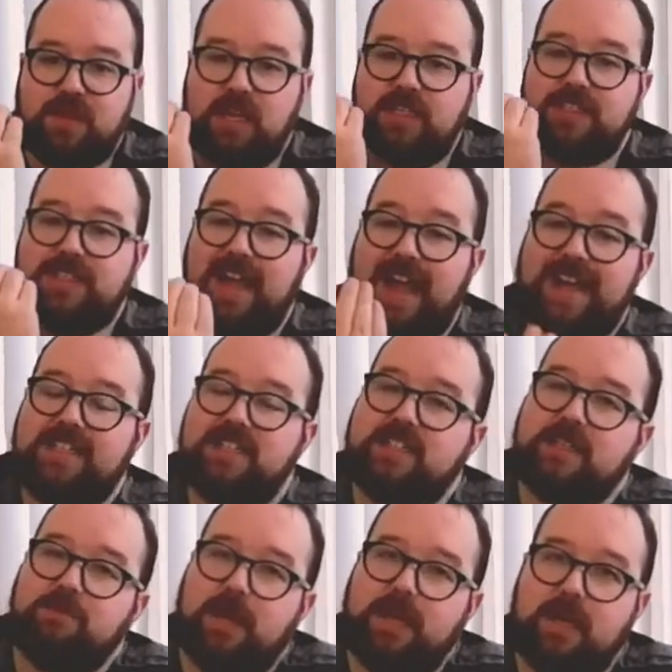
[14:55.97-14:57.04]
and
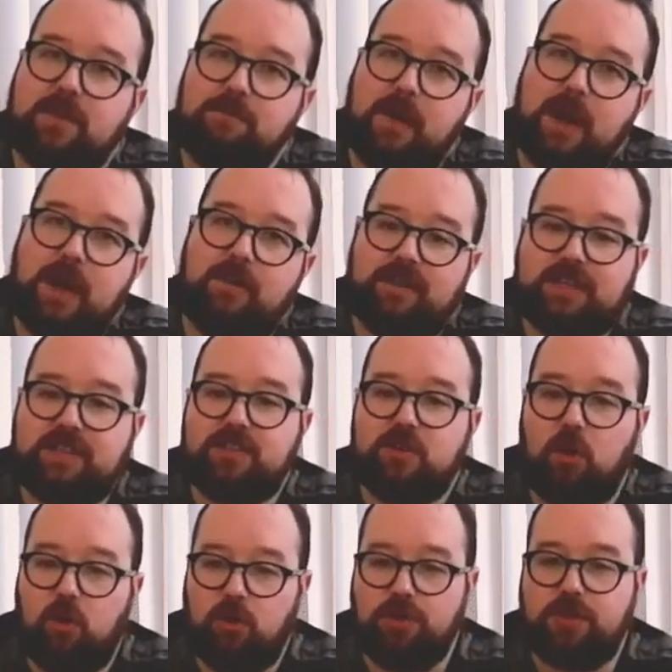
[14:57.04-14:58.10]
test it by comparing it
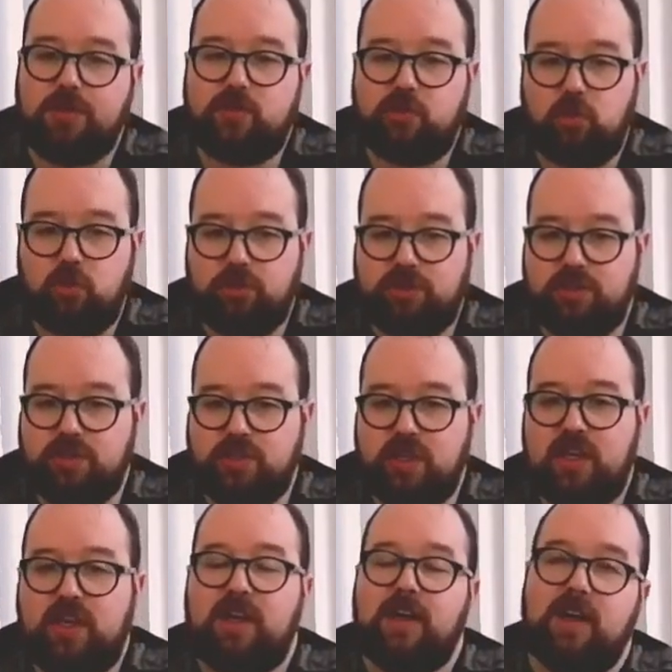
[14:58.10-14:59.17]
to other sources,
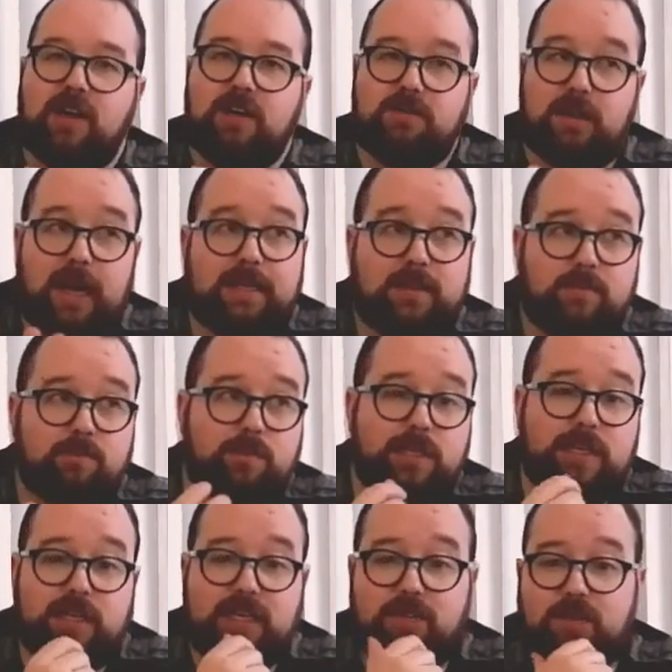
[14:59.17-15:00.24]
and
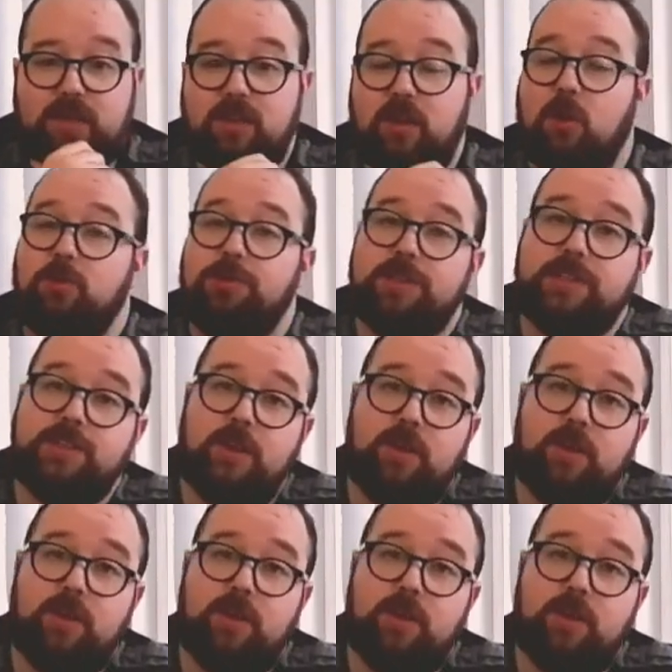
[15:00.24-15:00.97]
seeing if it can hold its